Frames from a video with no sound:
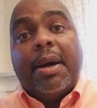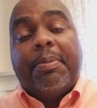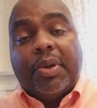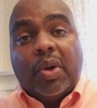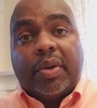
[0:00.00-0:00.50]

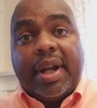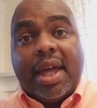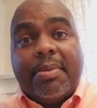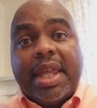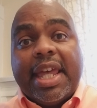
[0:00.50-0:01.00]

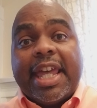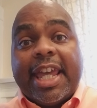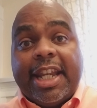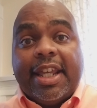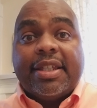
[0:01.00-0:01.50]
program,
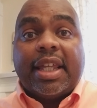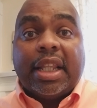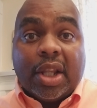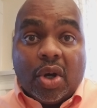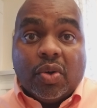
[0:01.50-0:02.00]
it is a
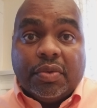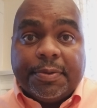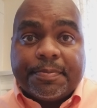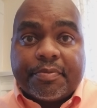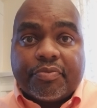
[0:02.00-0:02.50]
loan.
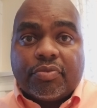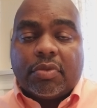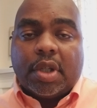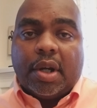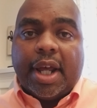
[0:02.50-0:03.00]

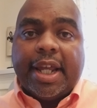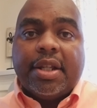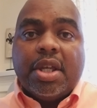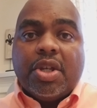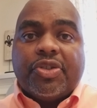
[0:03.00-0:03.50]
All right.
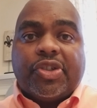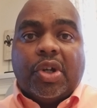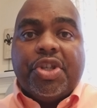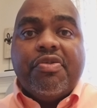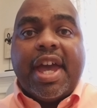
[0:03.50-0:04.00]
So
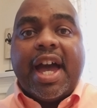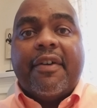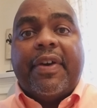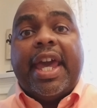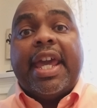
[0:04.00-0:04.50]
you
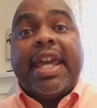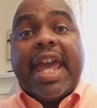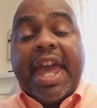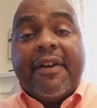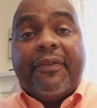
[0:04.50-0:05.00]
have a
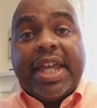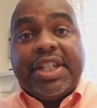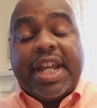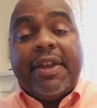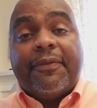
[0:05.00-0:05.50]

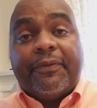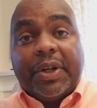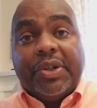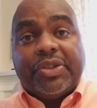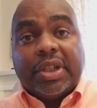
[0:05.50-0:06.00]
FHA
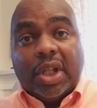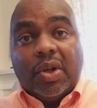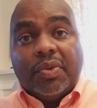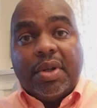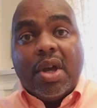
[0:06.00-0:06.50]
first
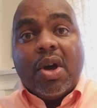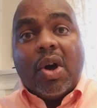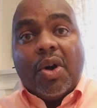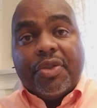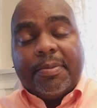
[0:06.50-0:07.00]
loan
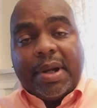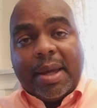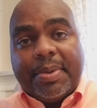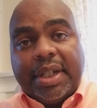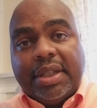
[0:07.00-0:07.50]
on the
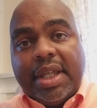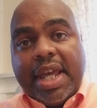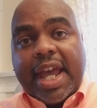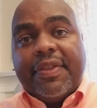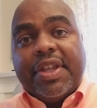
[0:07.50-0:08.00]
property,
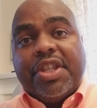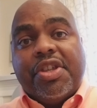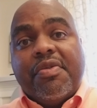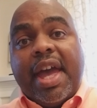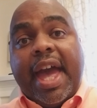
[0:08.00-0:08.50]
and then
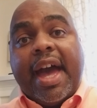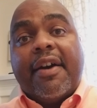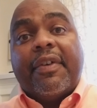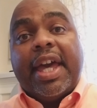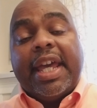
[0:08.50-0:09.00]
you
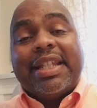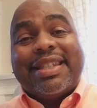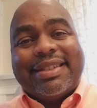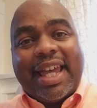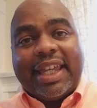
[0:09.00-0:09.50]
have a
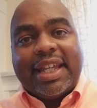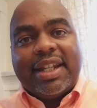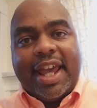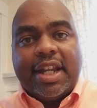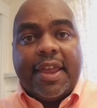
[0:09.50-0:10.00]

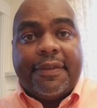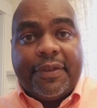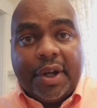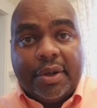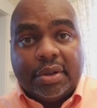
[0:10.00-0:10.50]
second and a
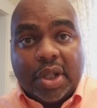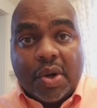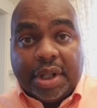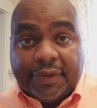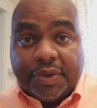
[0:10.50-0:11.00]
third
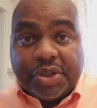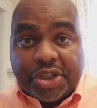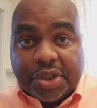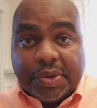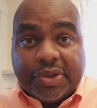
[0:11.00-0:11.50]
loan if you
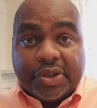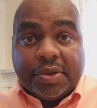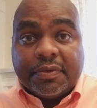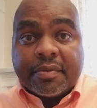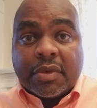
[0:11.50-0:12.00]
choose to,